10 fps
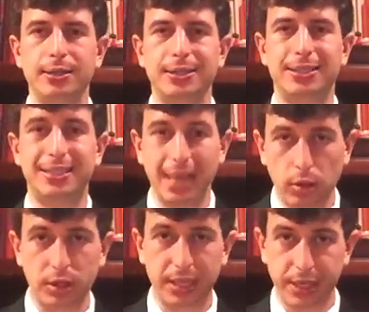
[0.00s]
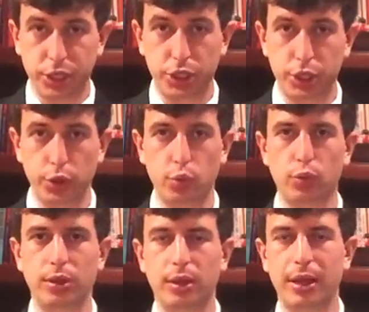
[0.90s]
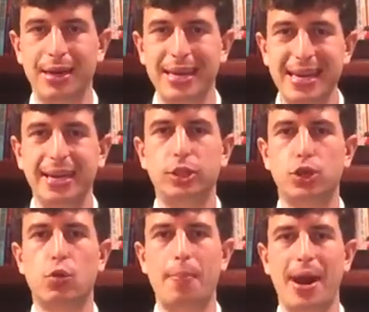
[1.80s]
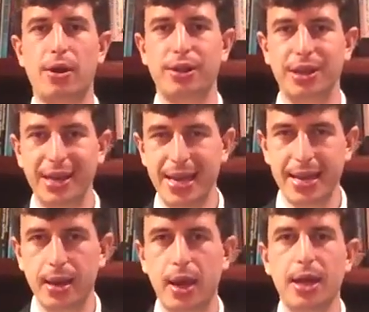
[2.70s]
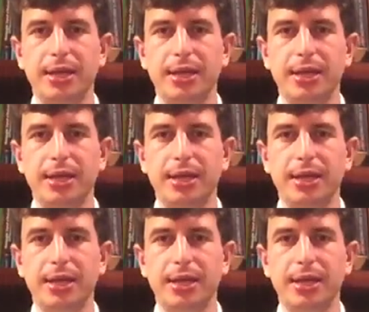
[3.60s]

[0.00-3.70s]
cell tissue needed to repair the knee.